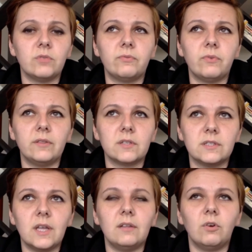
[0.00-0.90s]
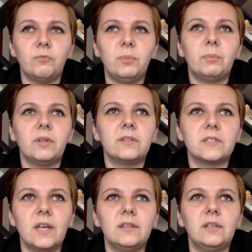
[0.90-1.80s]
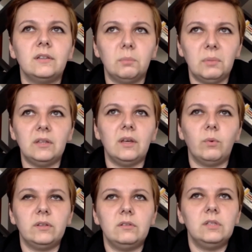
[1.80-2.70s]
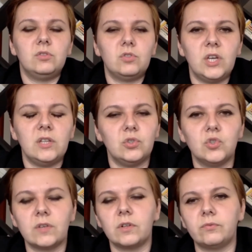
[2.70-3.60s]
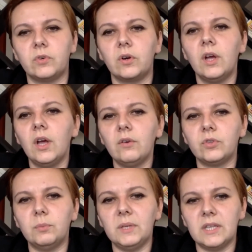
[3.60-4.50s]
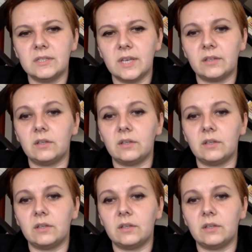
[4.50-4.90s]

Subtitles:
of people understanding the media, what did it change in general for the media sector.